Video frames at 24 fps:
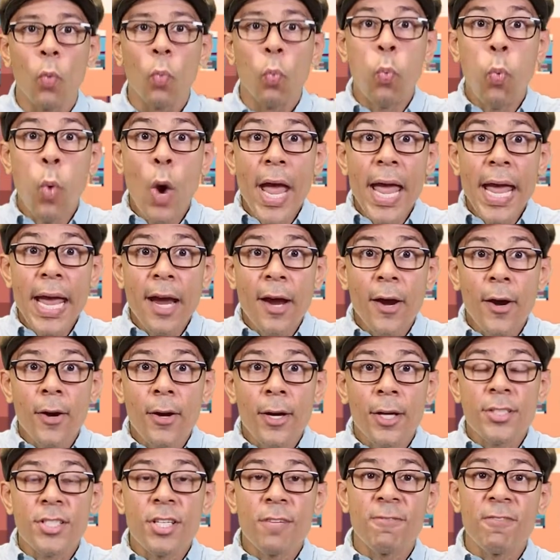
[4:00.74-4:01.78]
where
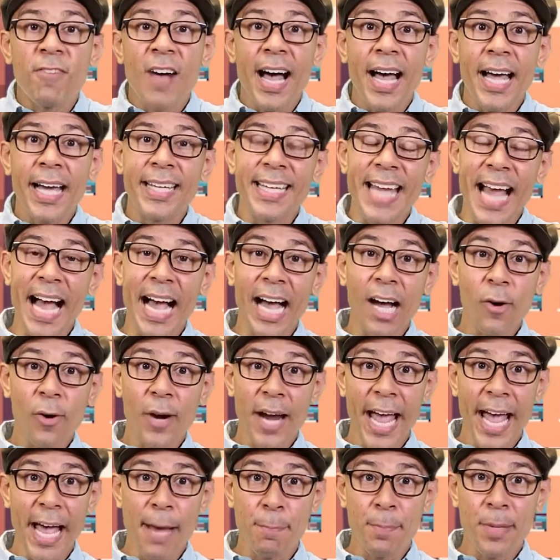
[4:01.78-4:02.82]
to find our
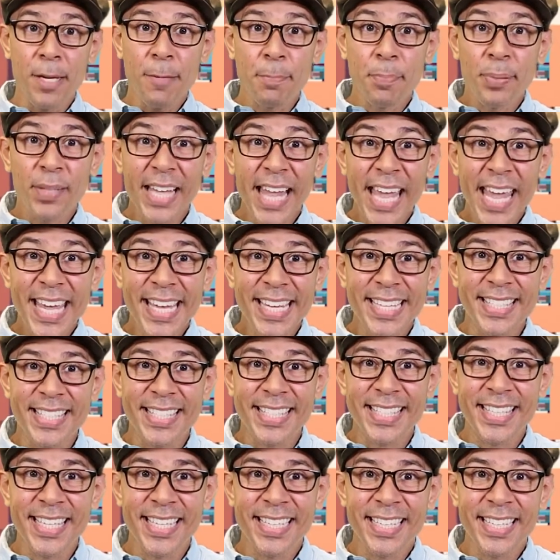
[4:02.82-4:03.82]
happy place.